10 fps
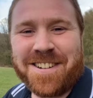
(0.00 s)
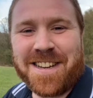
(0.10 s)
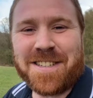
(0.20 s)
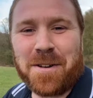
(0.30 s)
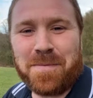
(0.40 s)

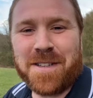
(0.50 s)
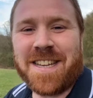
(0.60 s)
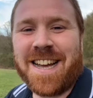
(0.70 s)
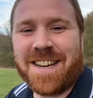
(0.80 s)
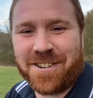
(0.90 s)
grasshoppers
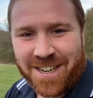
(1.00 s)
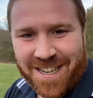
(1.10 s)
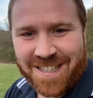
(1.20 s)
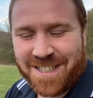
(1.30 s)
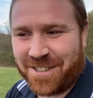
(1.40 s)
and
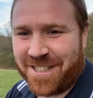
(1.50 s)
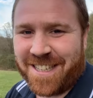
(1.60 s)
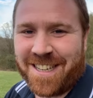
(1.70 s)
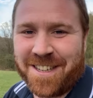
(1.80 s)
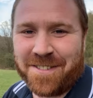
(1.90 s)
crickets I was
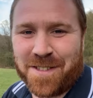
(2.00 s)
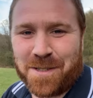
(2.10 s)
thinking of